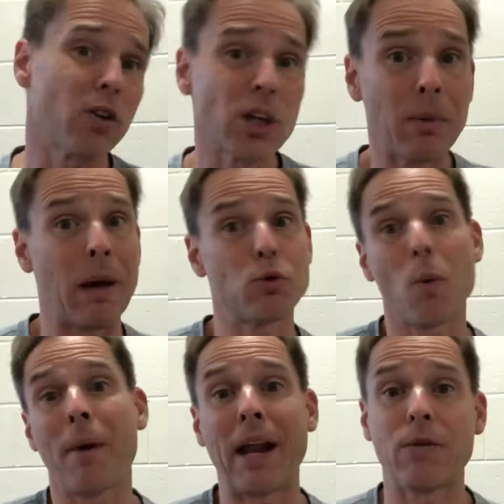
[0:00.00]
Or sometimes we
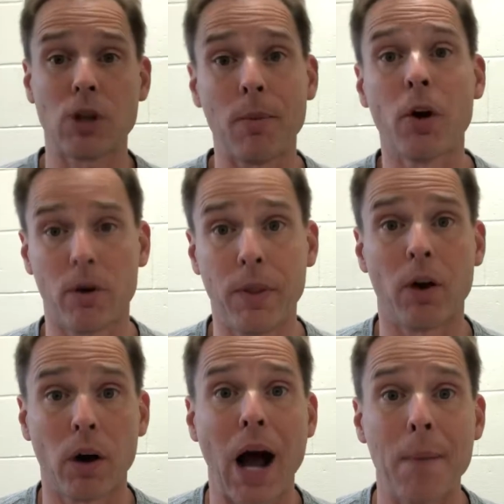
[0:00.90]
might have some that
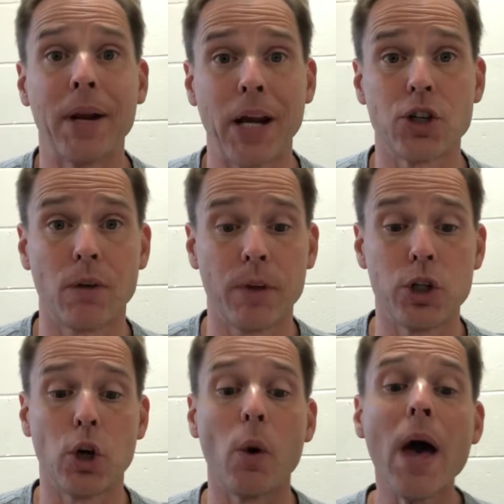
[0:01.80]
are a combination of the
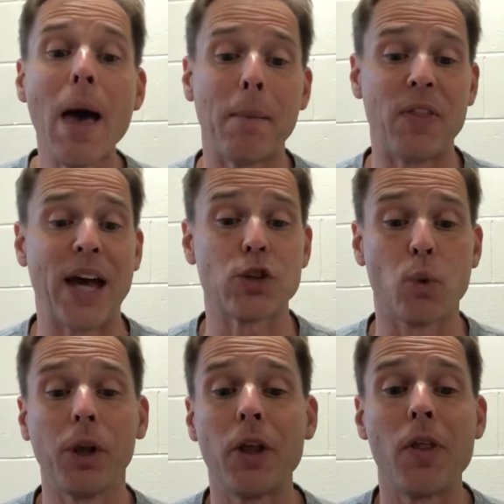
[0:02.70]
two, but that's
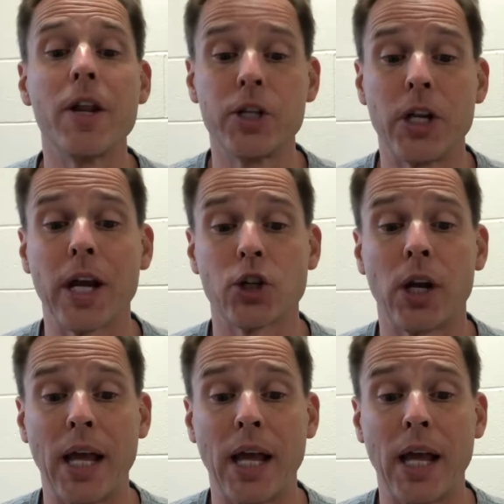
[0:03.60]
really the distinction.